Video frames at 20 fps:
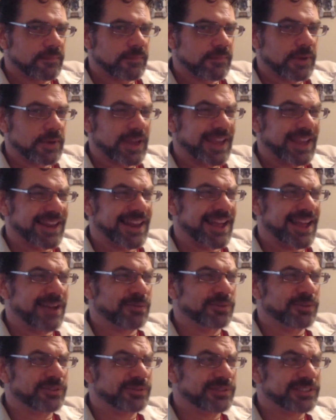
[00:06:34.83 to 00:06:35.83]
And I
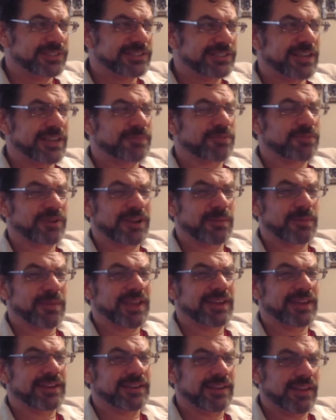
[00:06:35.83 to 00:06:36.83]
will do the same for him
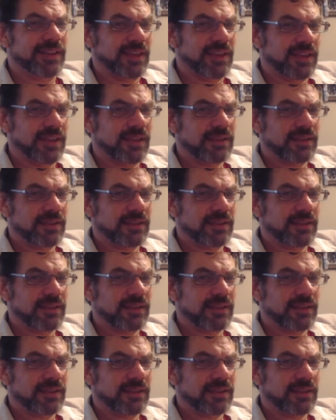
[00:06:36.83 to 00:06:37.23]
any day.